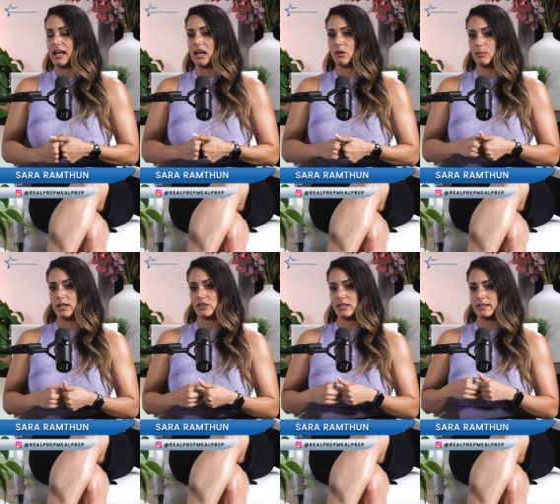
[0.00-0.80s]
how
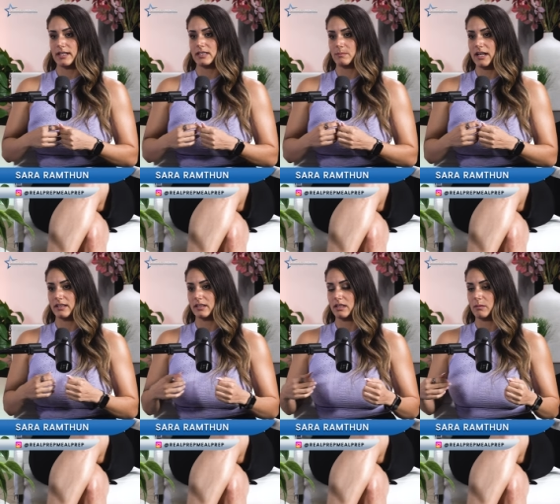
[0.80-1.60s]
much it sets
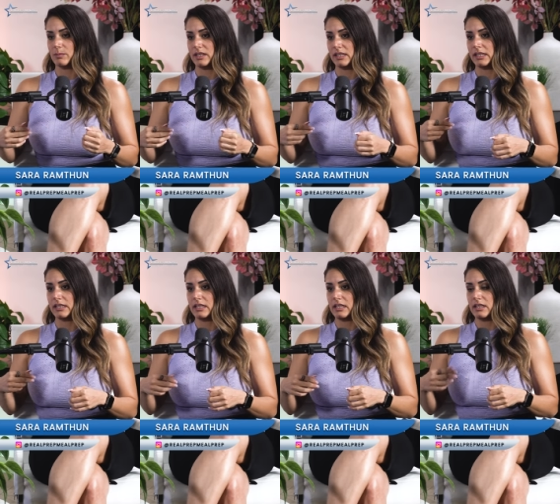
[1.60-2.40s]
back the company
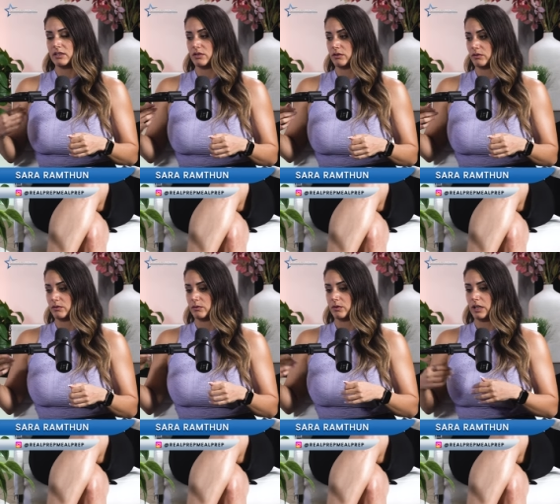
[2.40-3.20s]

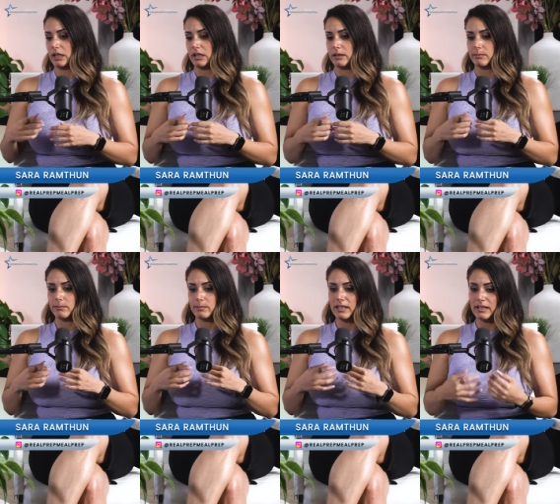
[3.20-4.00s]
to uh,
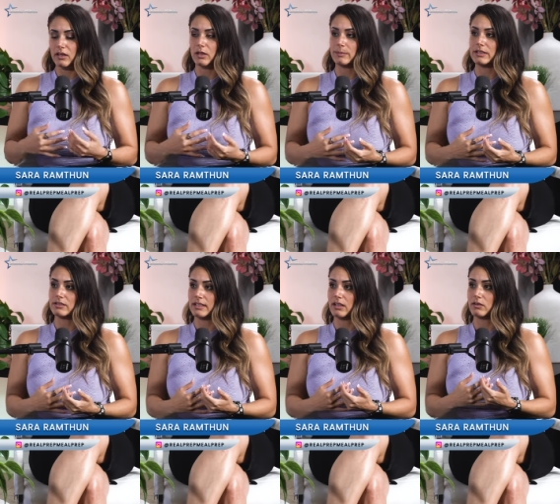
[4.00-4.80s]
get our
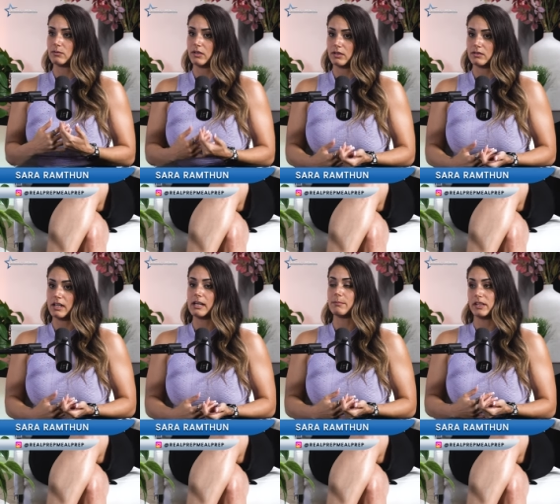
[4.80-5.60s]
meals out on
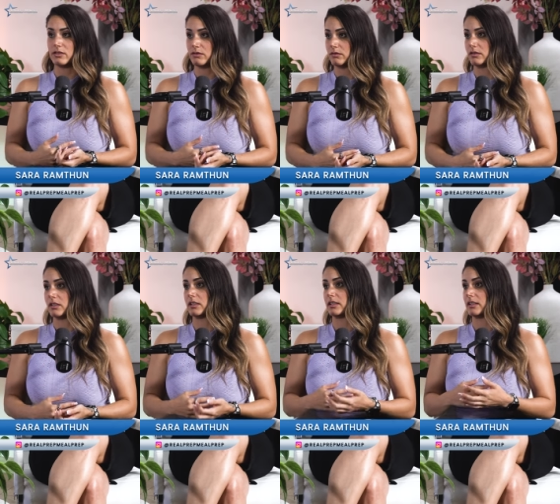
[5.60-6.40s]
time by two
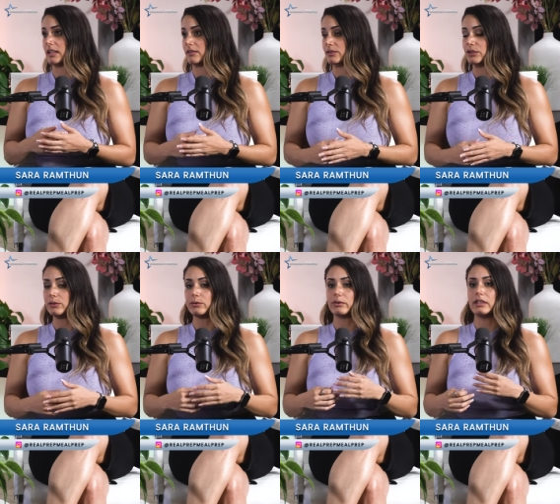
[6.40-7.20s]
o'clock in the
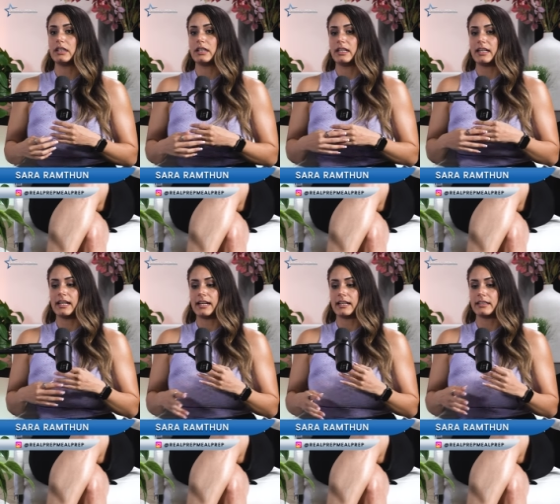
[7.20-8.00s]
afternoon
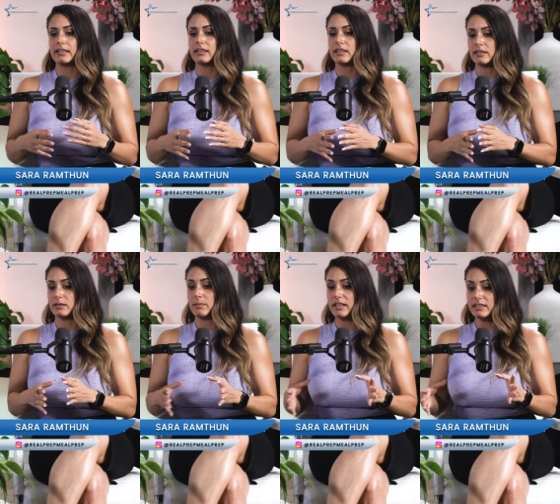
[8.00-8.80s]
and it's
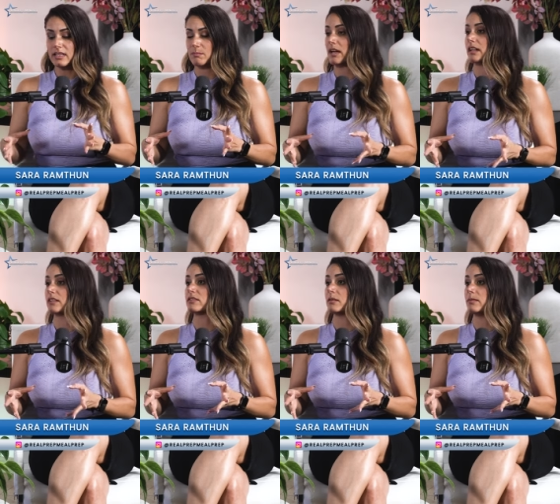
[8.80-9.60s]
a big setback
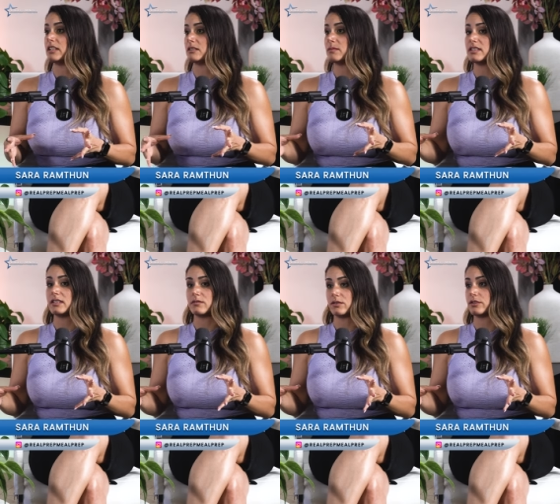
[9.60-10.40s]
if somebody's
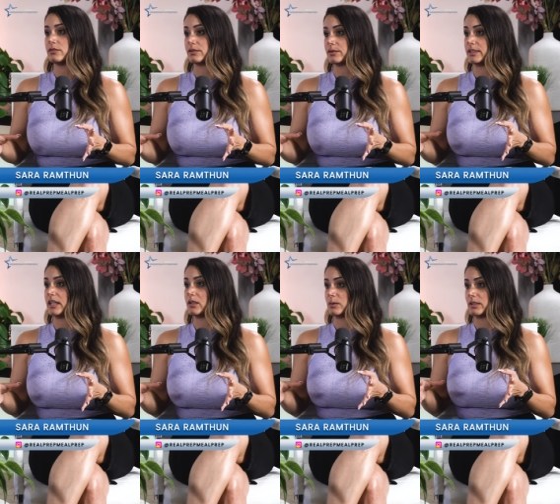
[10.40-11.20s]
missing for two or three
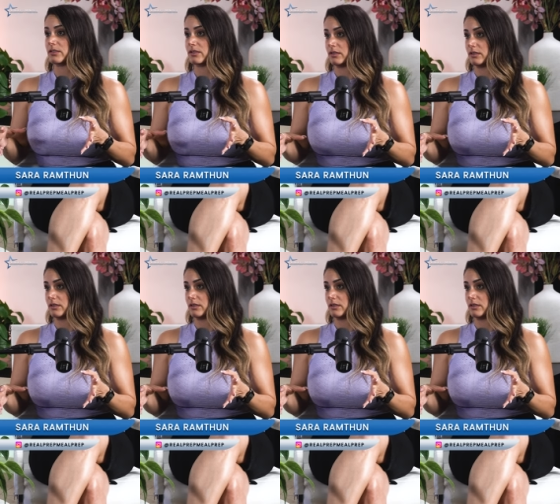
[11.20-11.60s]
hours